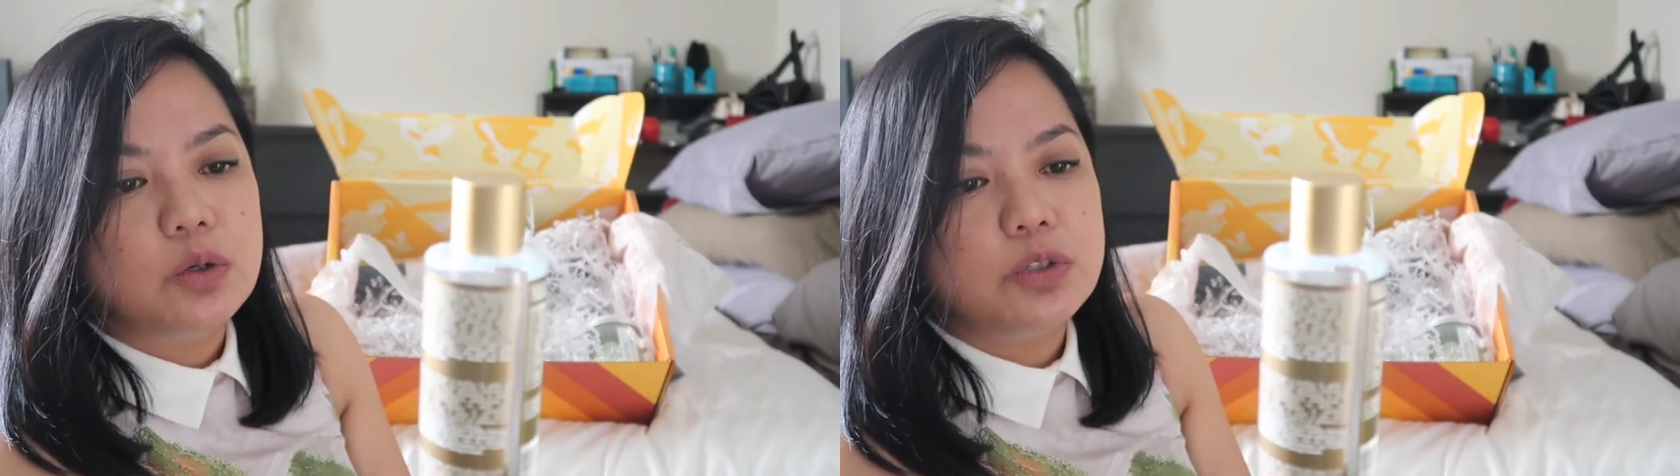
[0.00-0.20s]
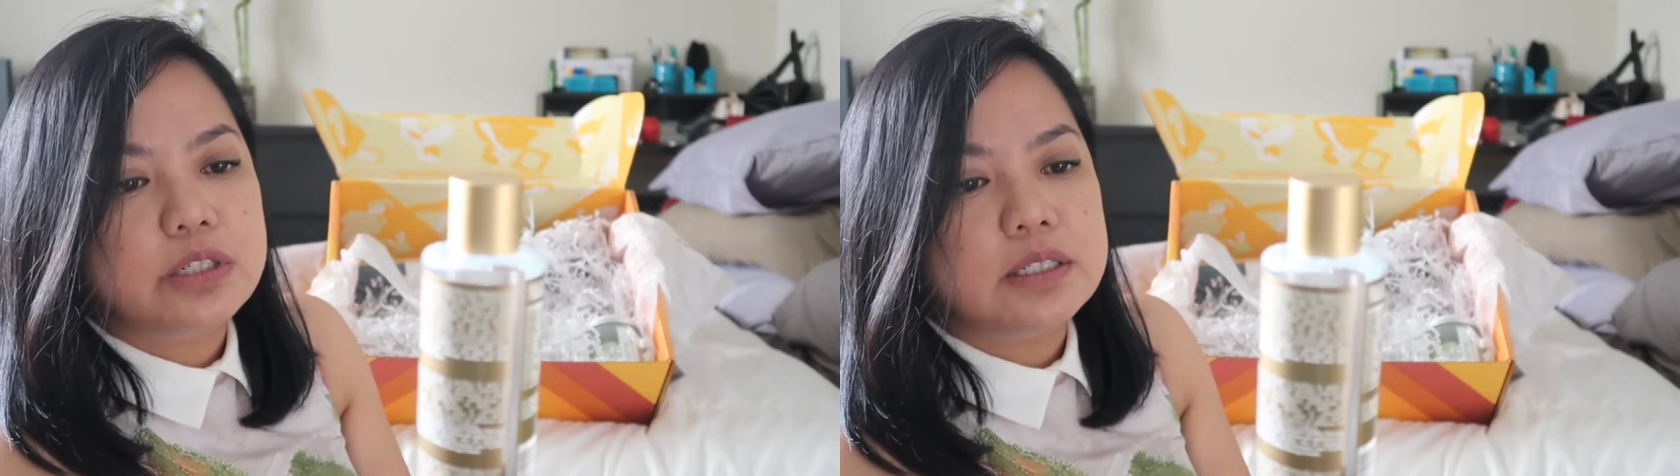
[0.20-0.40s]

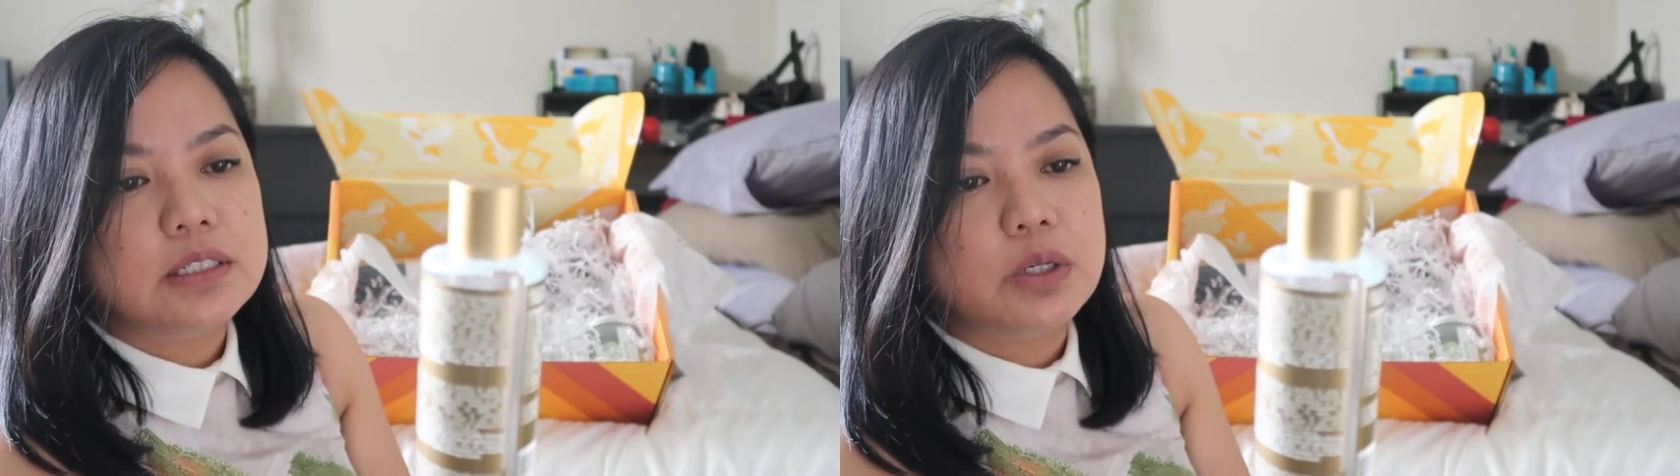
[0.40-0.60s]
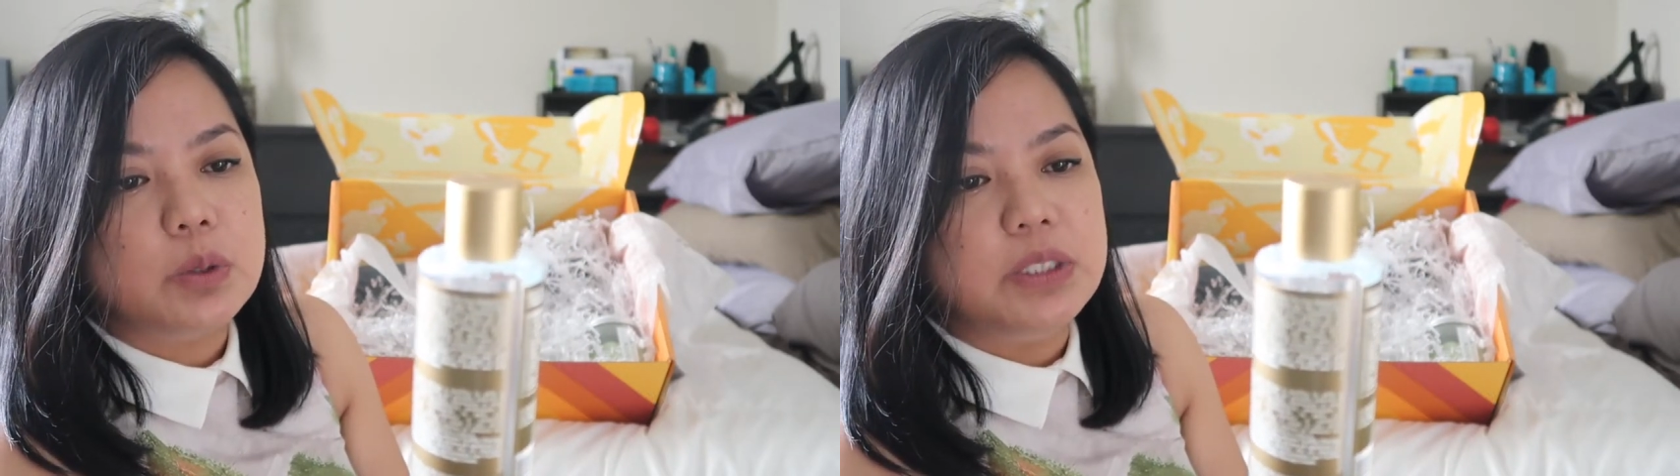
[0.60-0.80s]

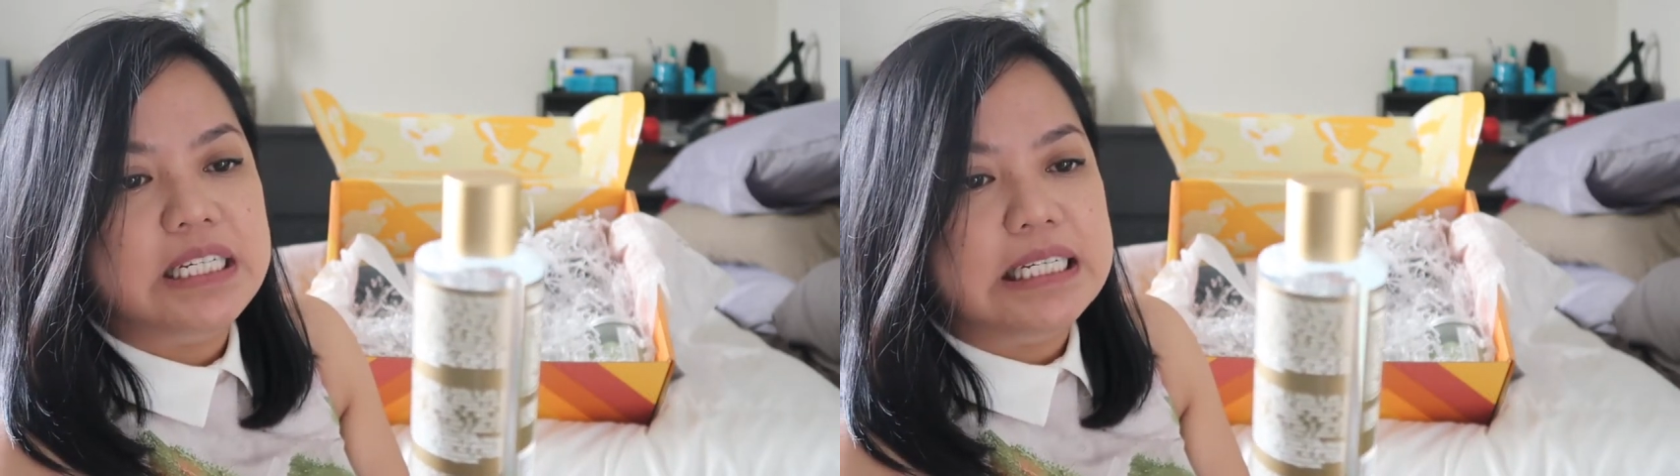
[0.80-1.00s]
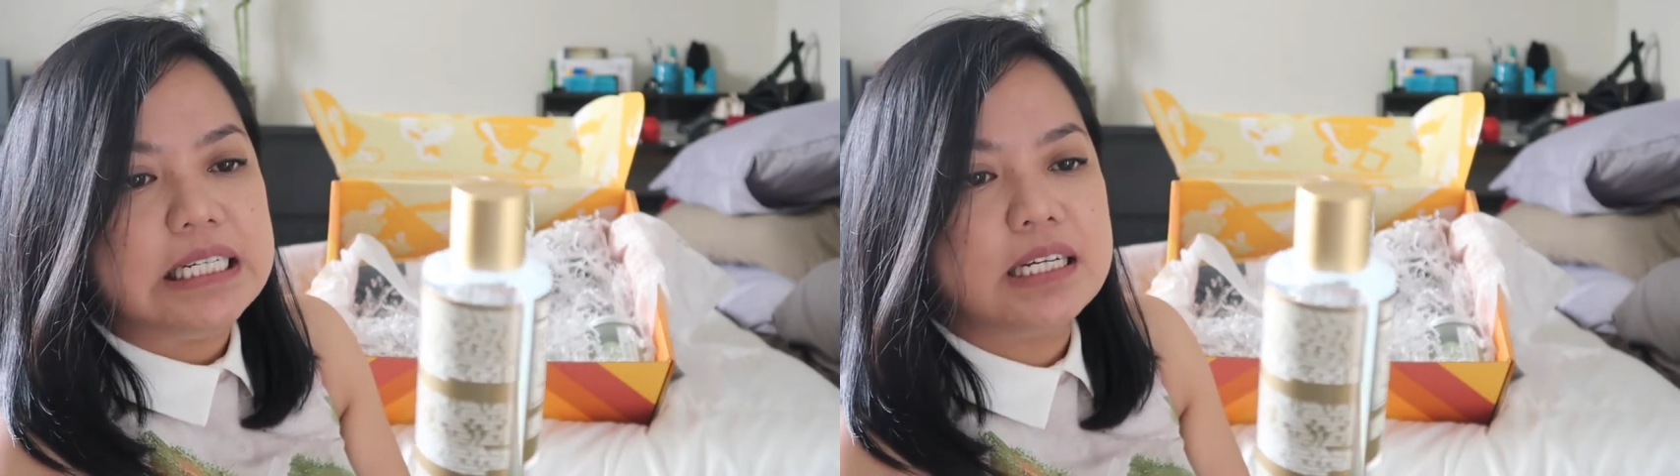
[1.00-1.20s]
lotion
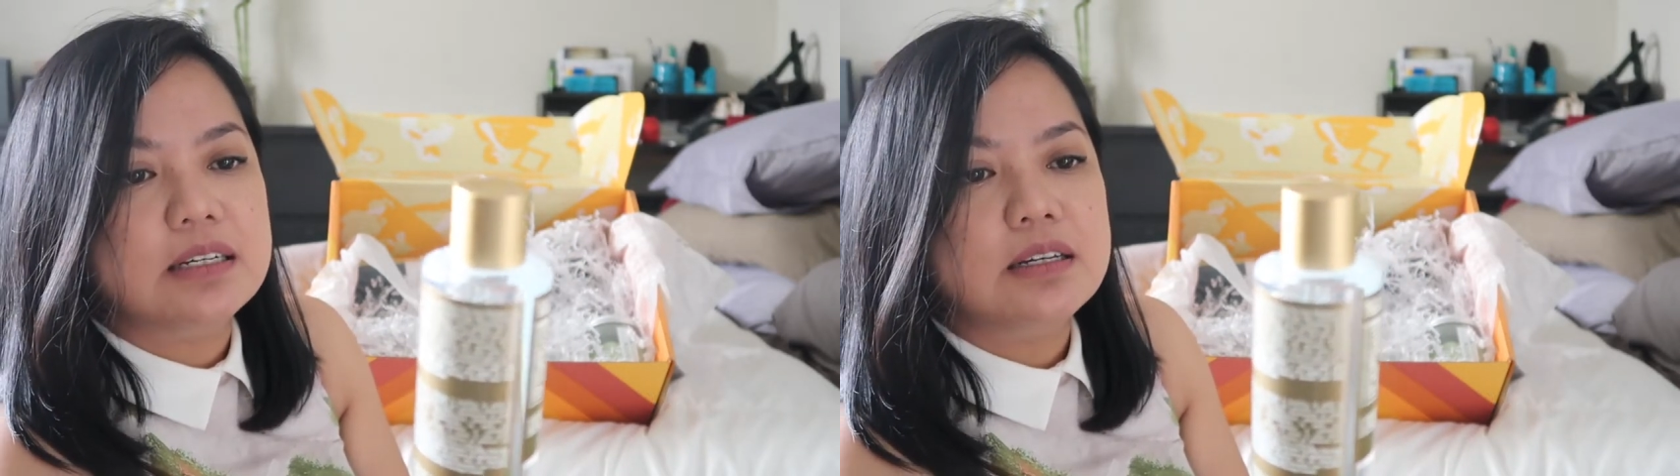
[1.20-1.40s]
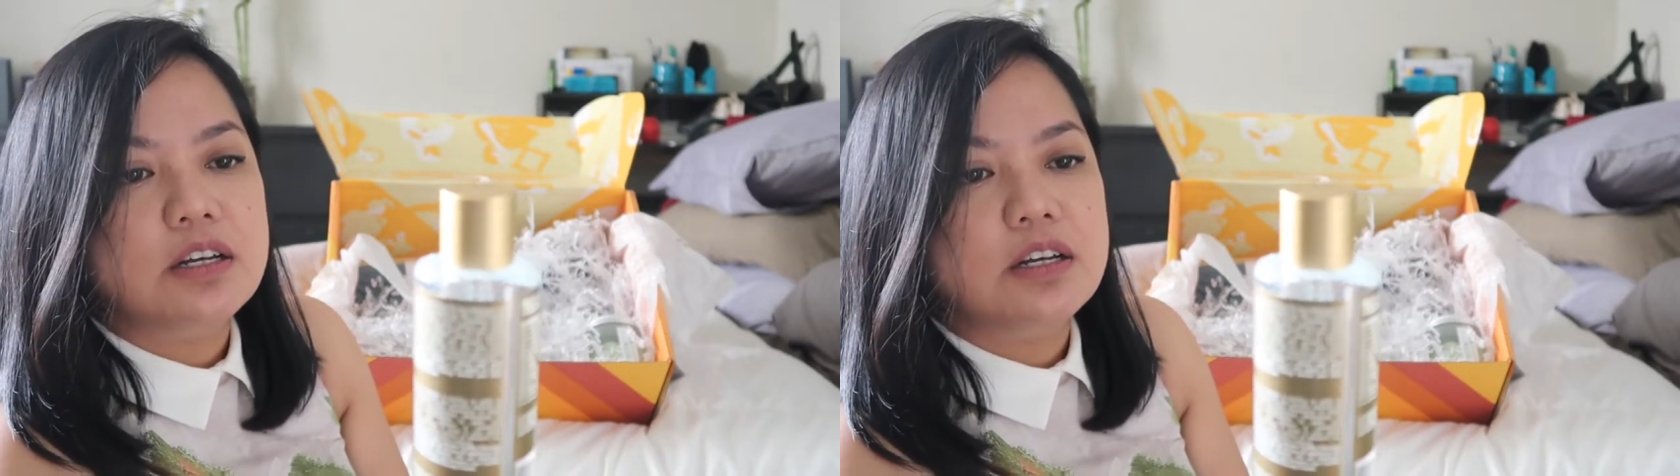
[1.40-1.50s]
tonique